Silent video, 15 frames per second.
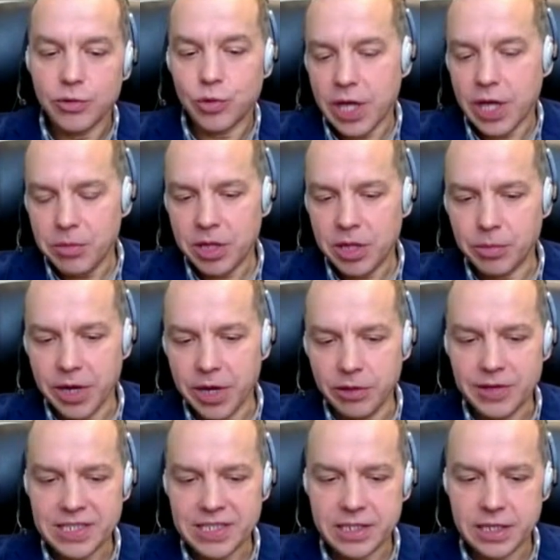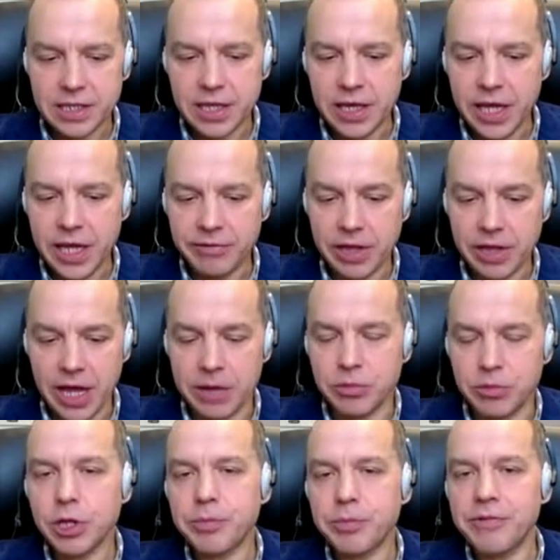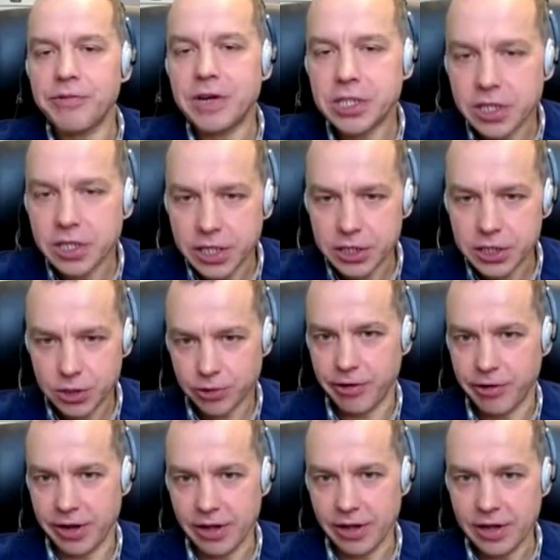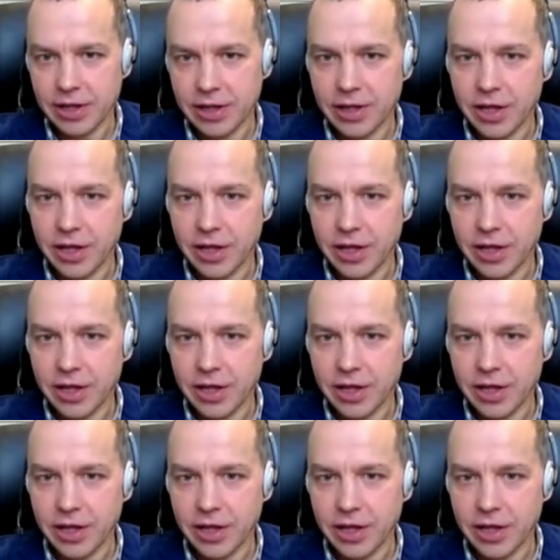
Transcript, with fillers: what I mean by investing that heavily, I'm not a professional historian.